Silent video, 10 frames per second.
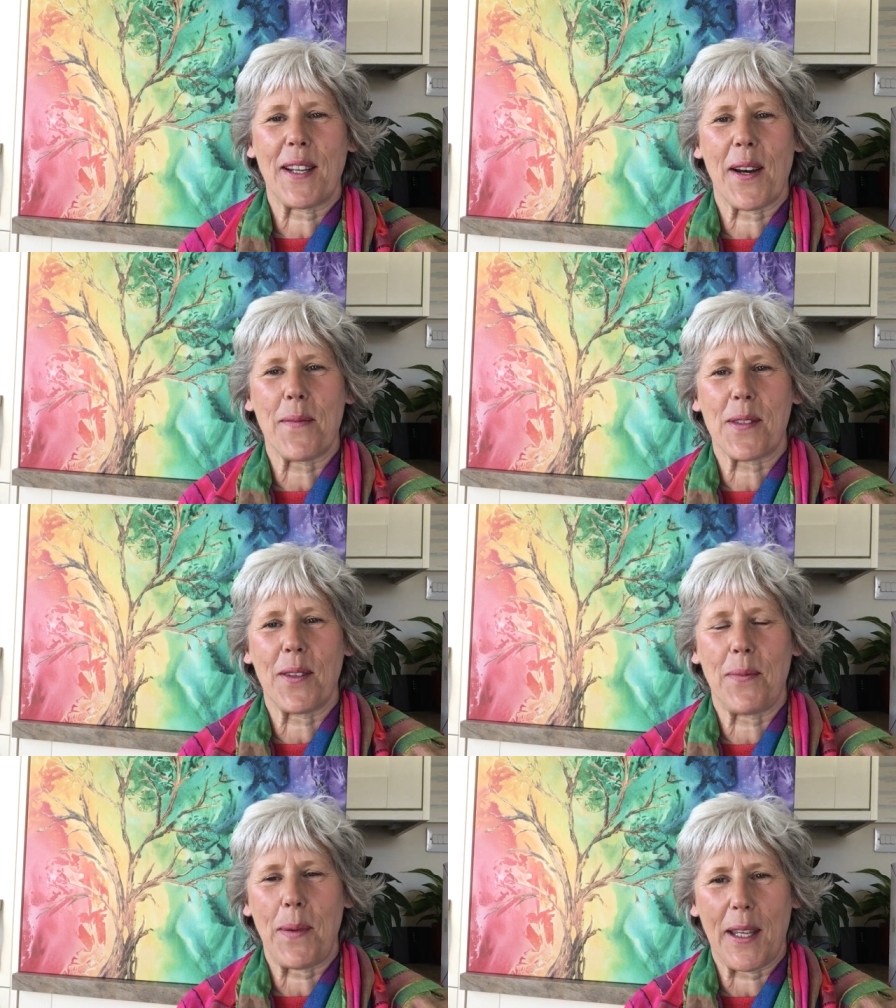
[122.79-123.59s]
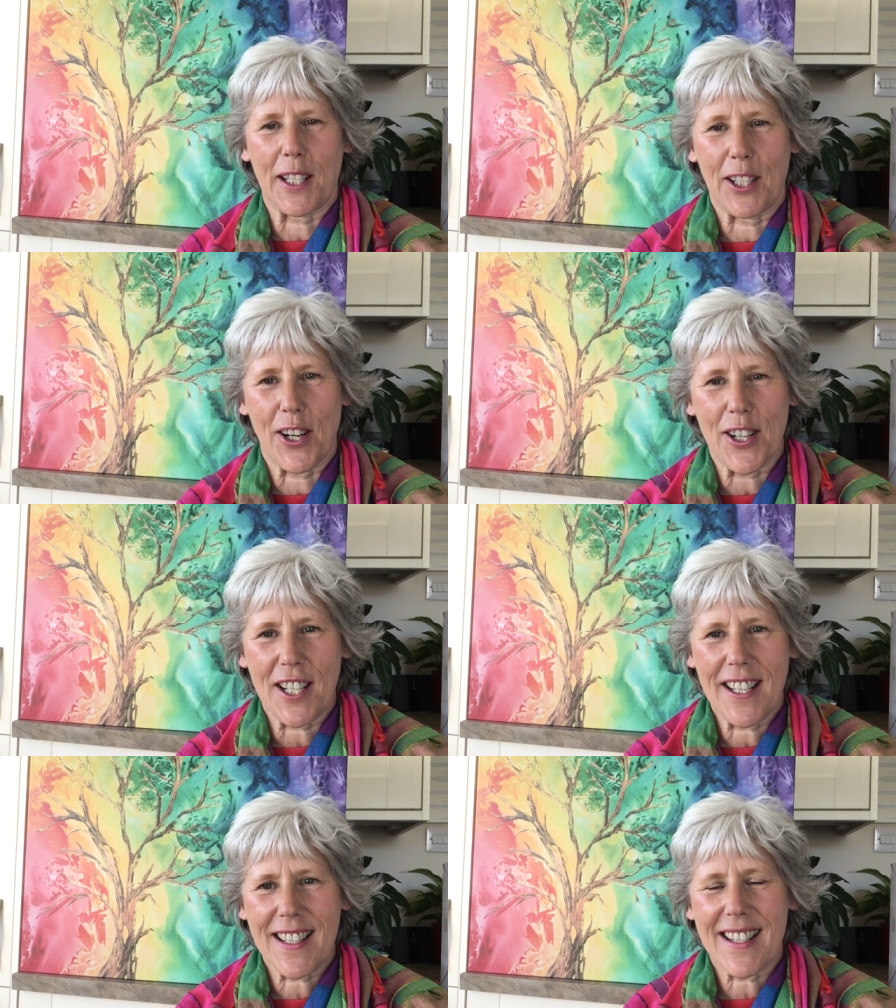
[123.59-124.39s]
terms of being an
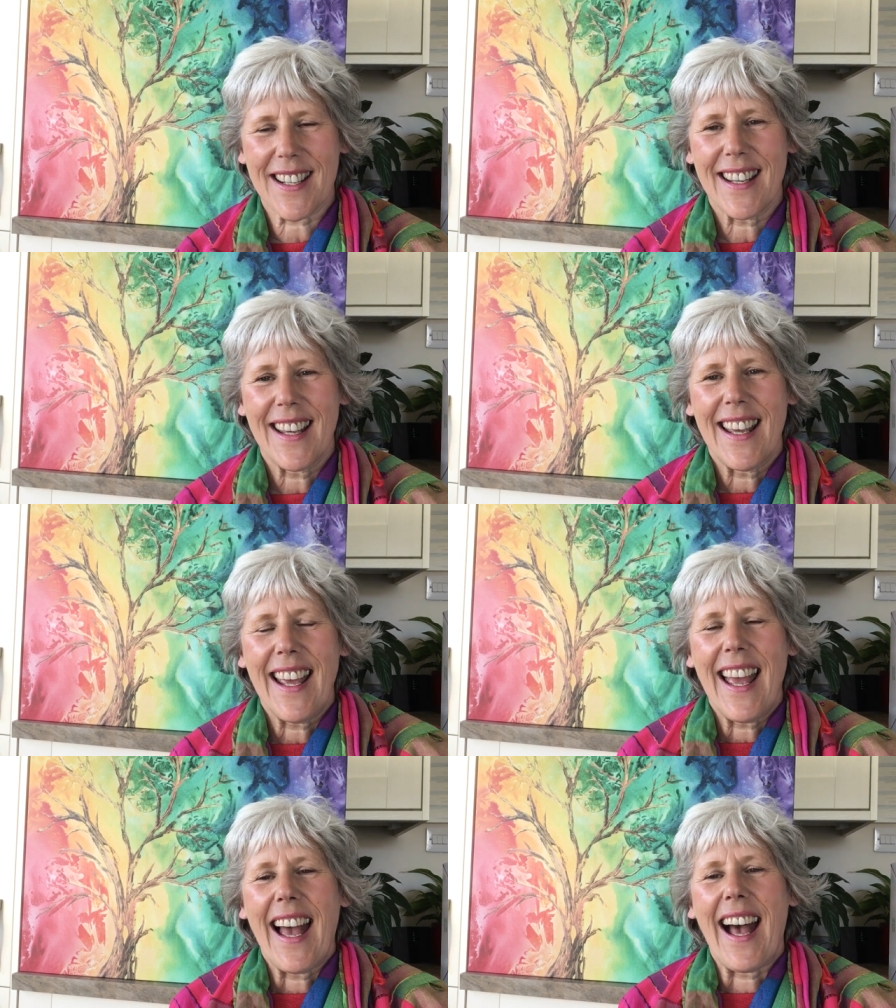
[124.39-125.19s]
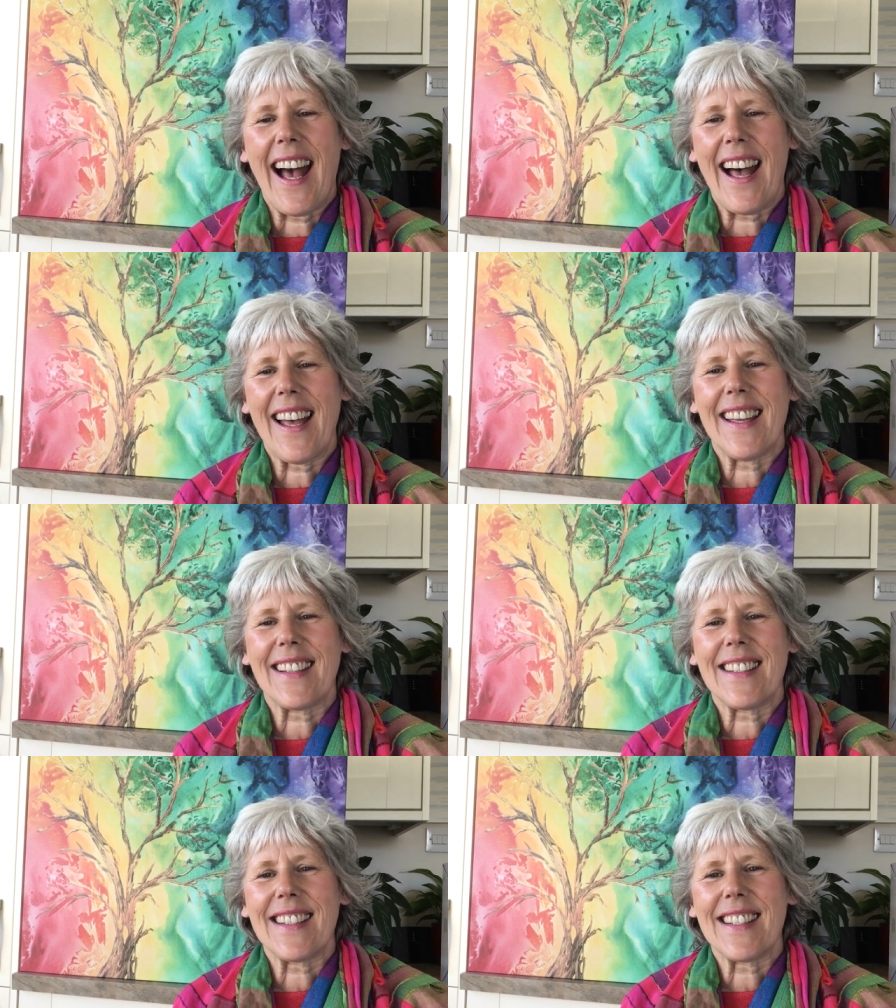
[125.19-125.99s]
artist.
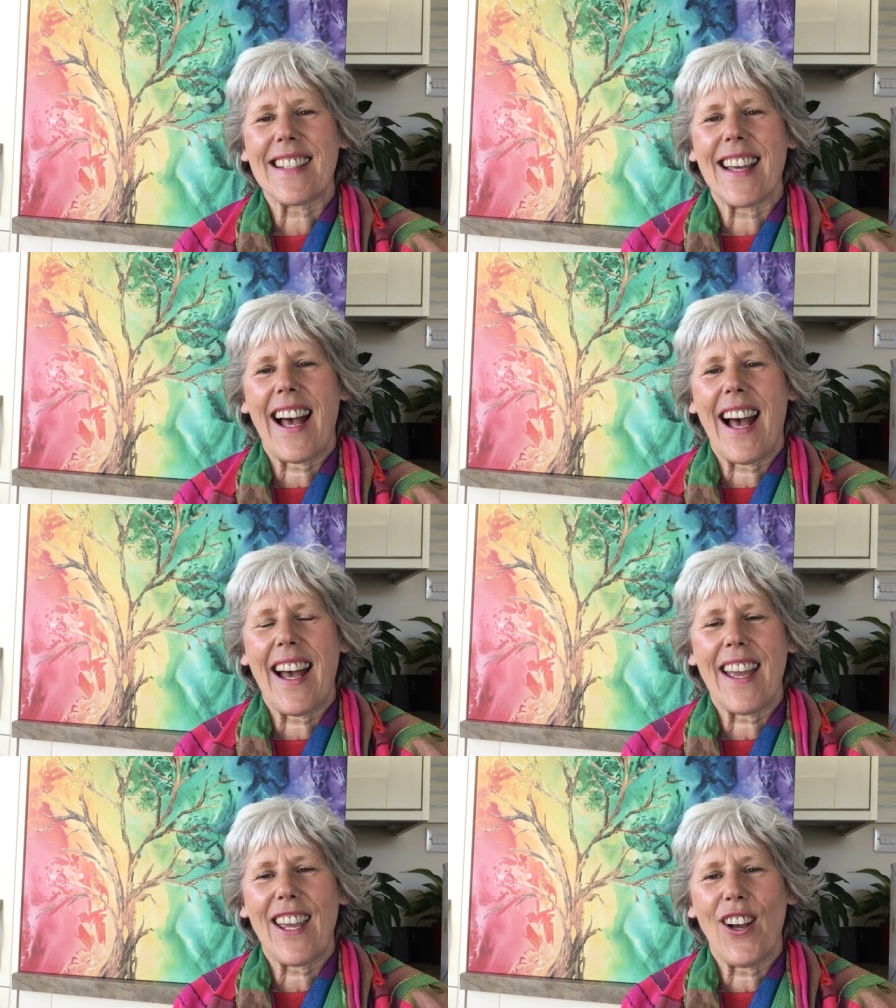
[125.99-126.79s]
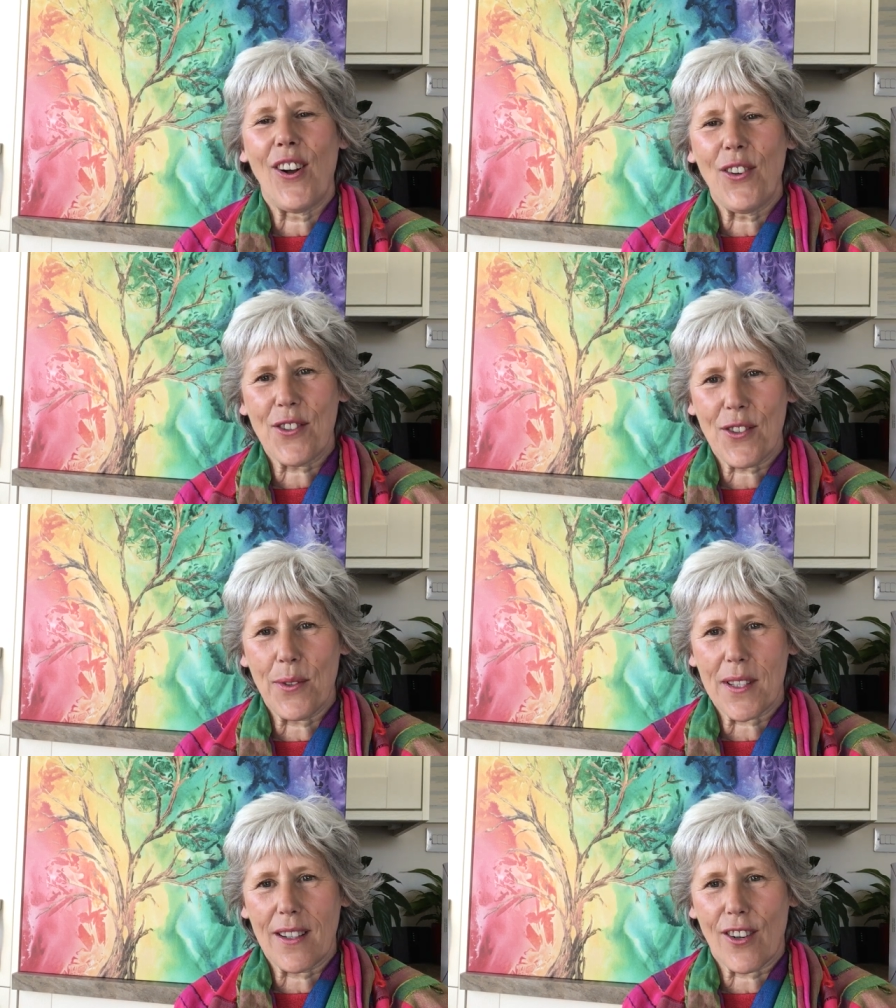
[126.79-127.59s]
And I also,
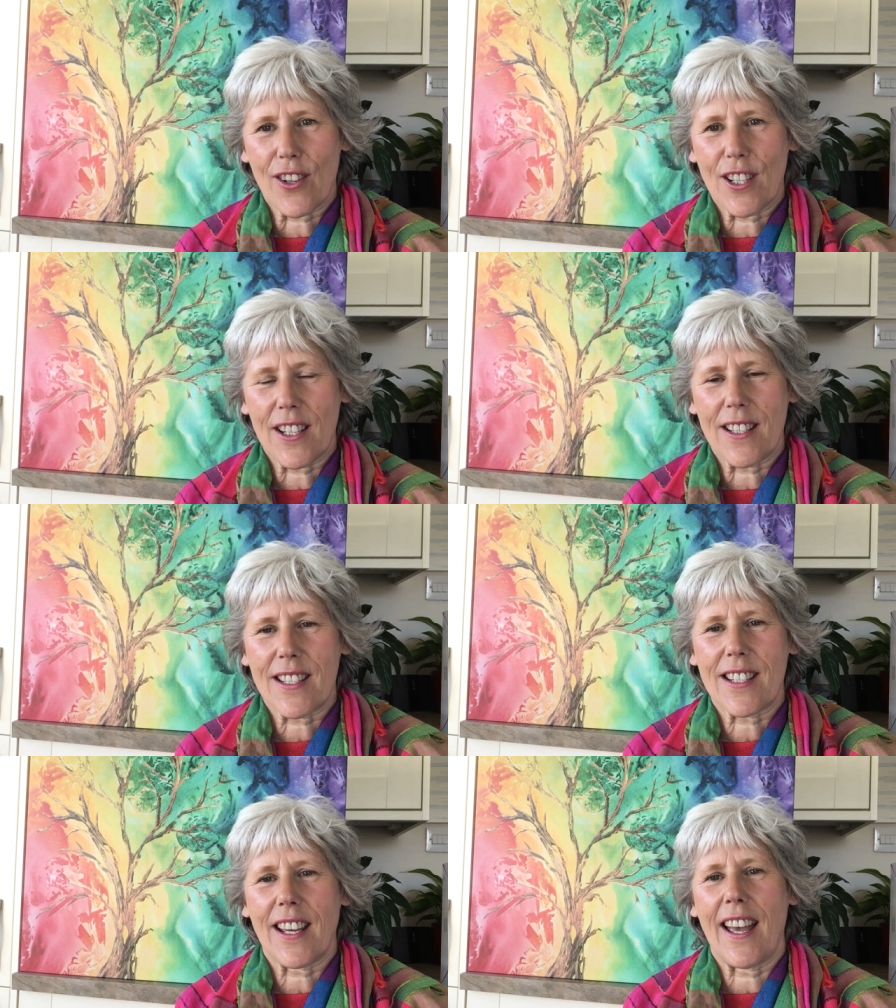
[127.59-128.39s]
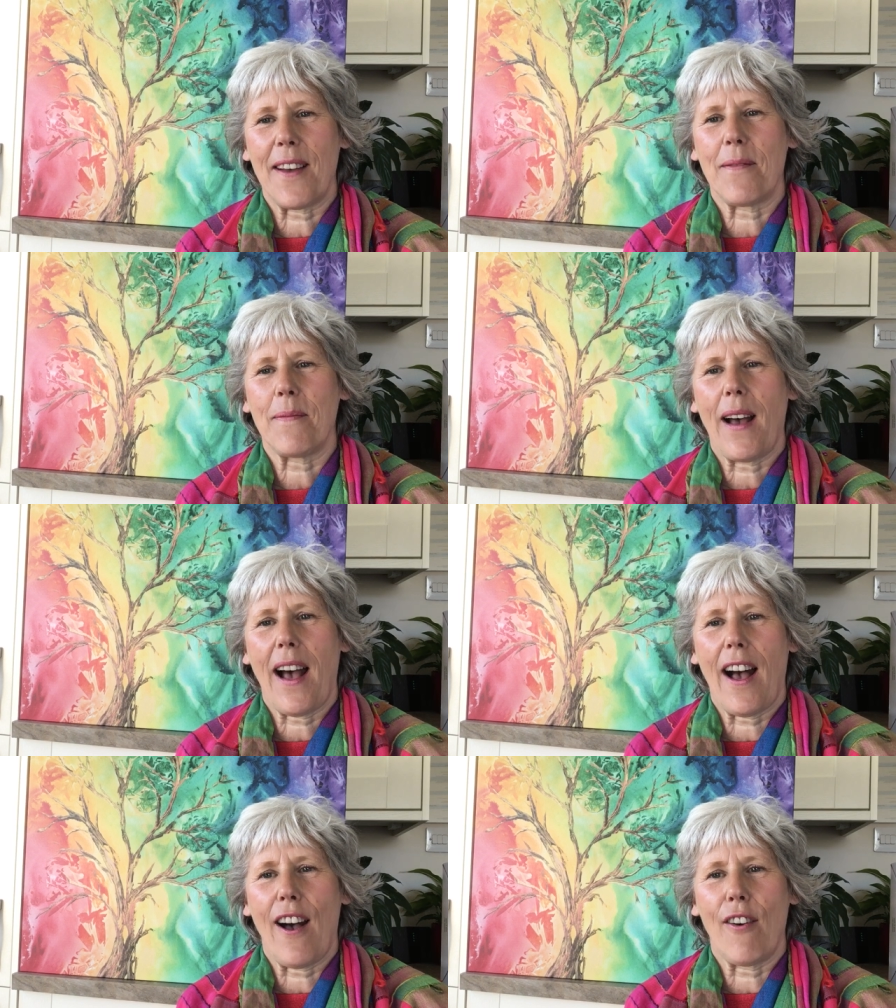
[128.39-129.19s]
as an artist, um,
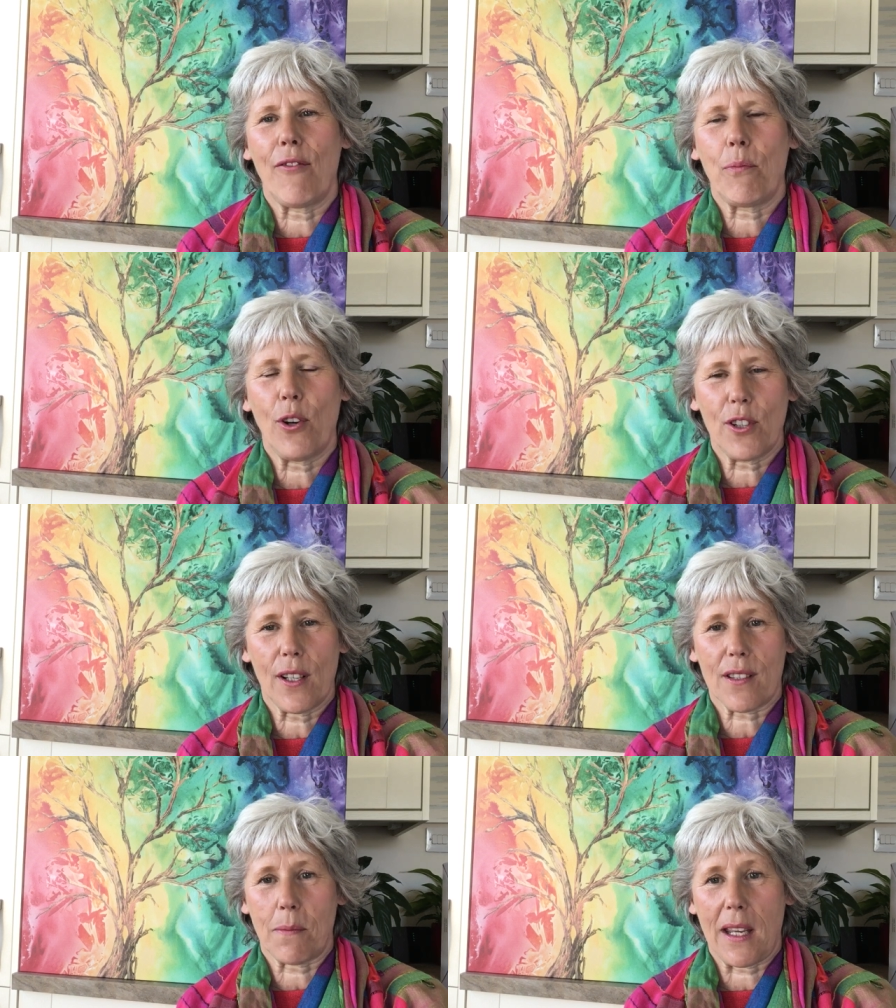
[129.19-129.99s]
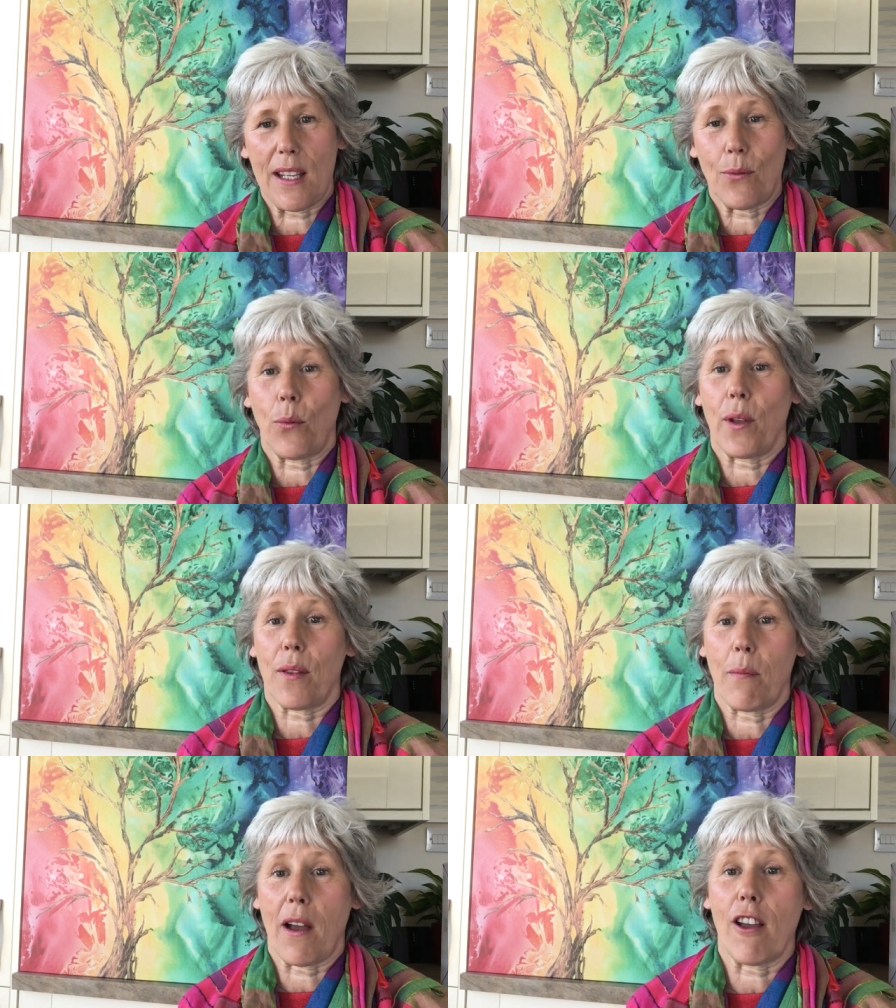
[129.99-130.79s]
have products made
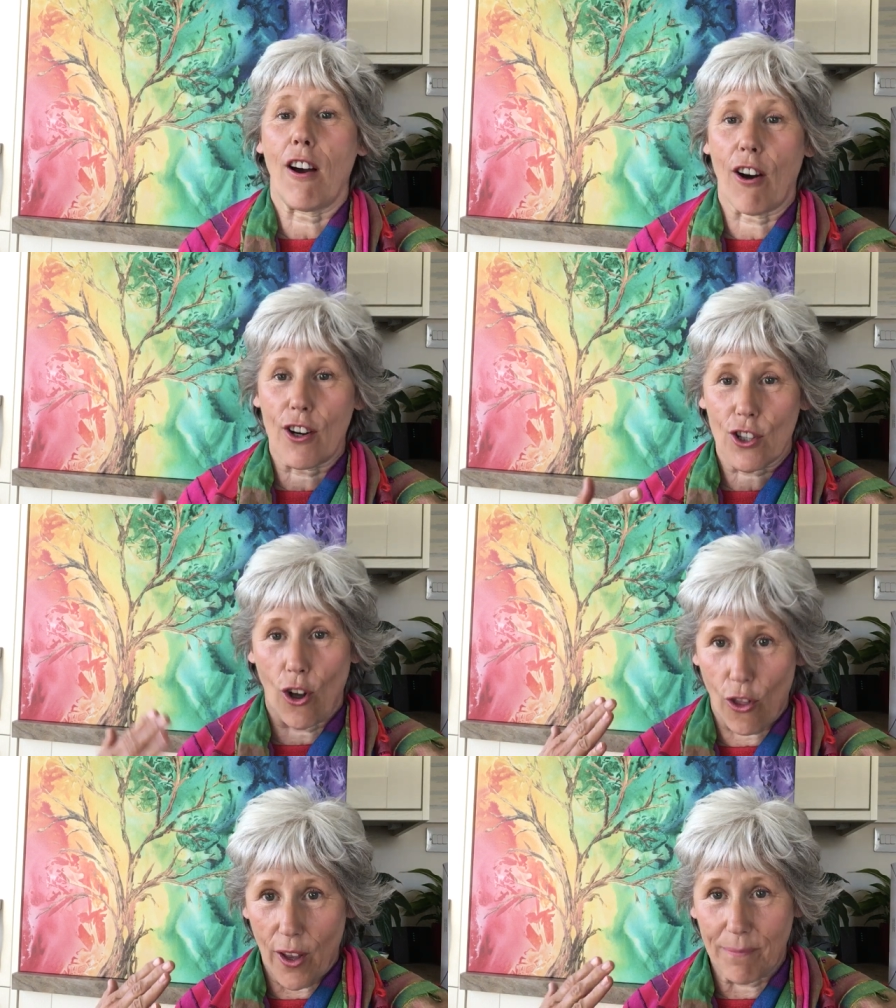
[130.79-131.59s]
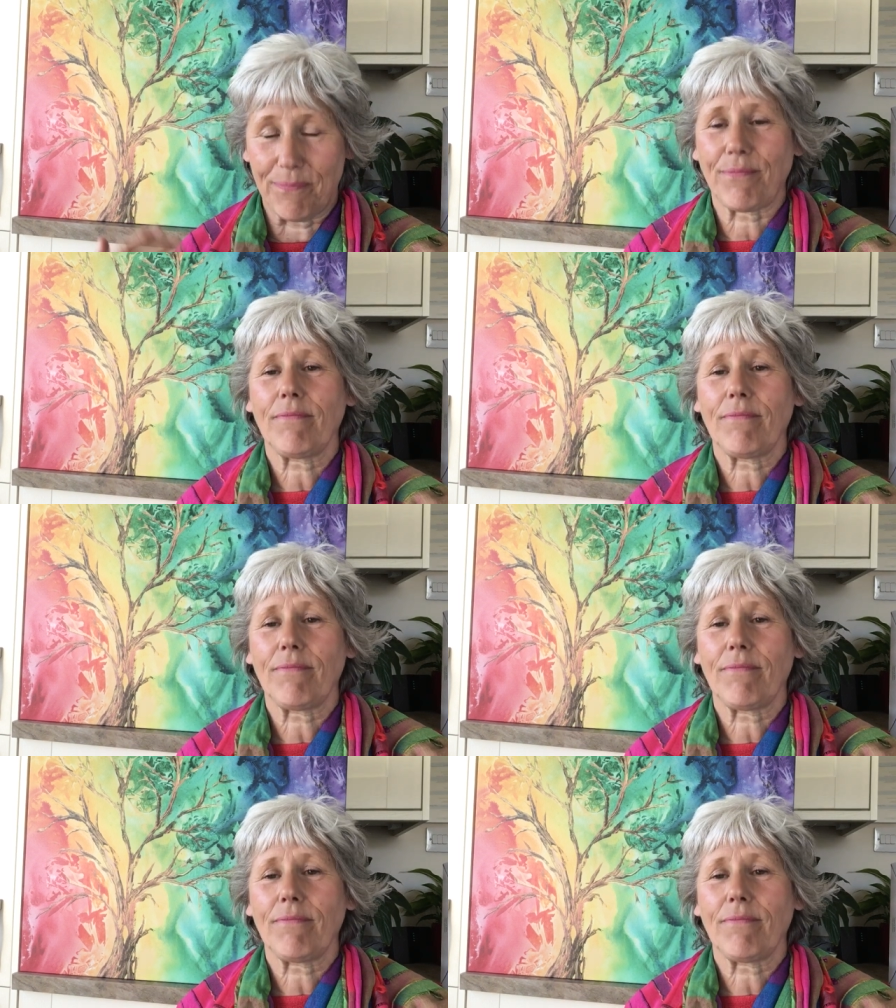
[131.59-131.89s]
with my art on them.